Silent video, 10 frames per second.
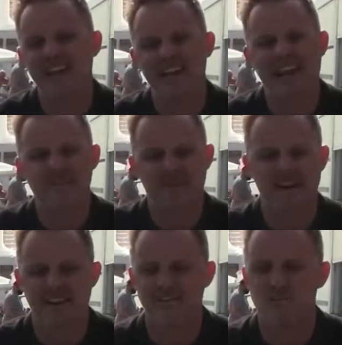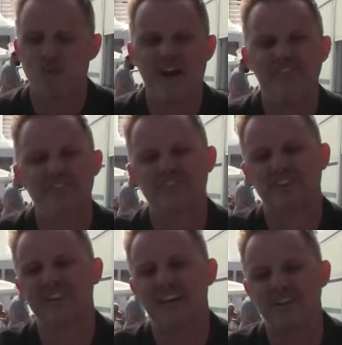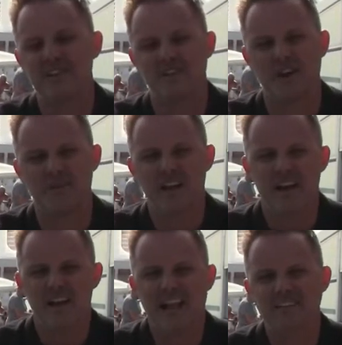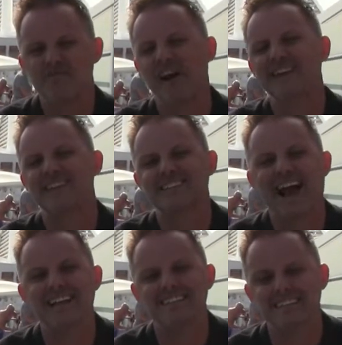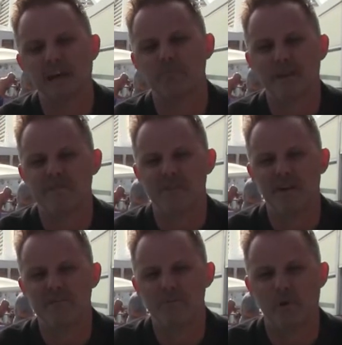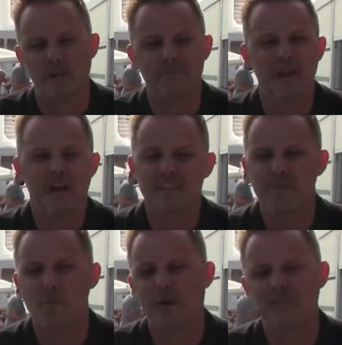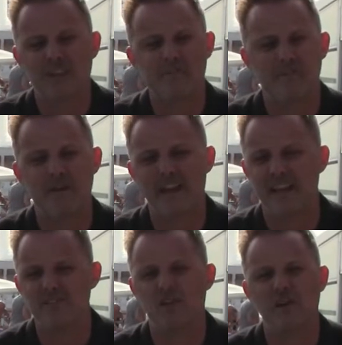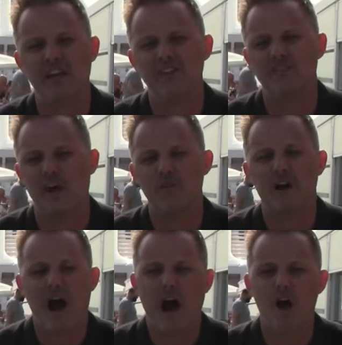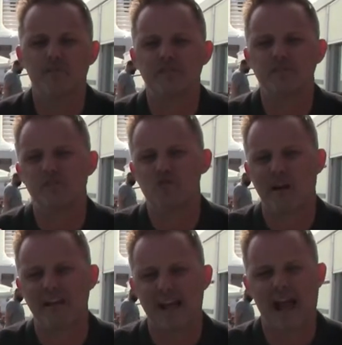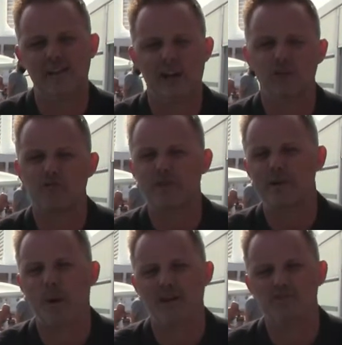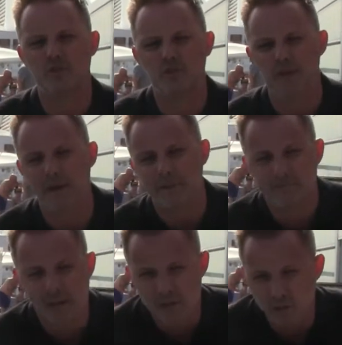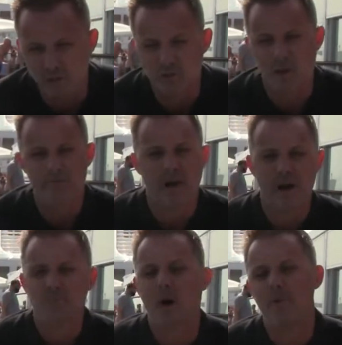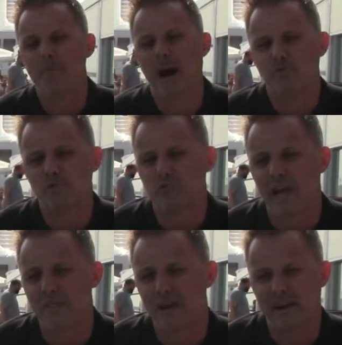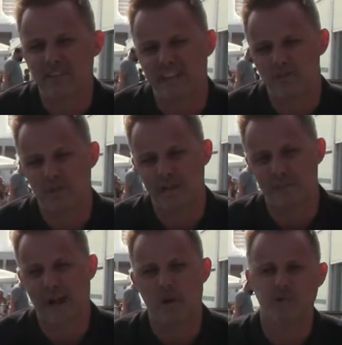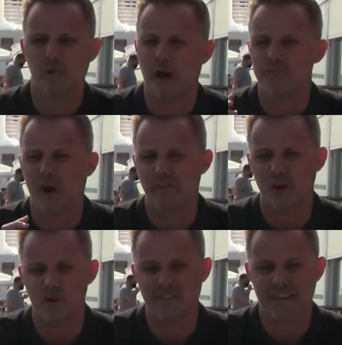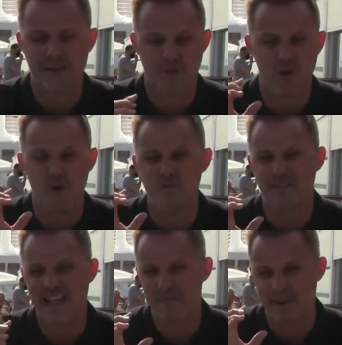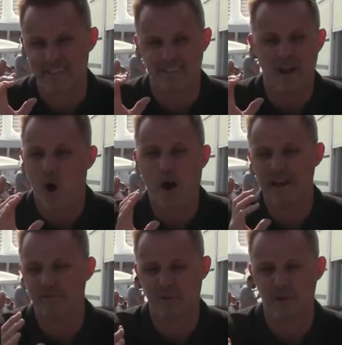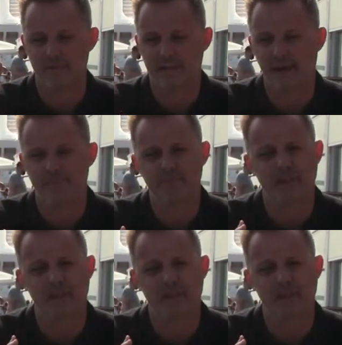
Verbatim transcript: in Las Vegas. What is to see and do? Las Vegas has something for everybody. Number one tip for me is you've got to get yourself over to the Grand Canyon. Three ways you can do it. You can do it by bus, which will take around about 10 to 11 hours. It go via the Hoover Dam. The Hoover Dam is, I love the Hoover Dam.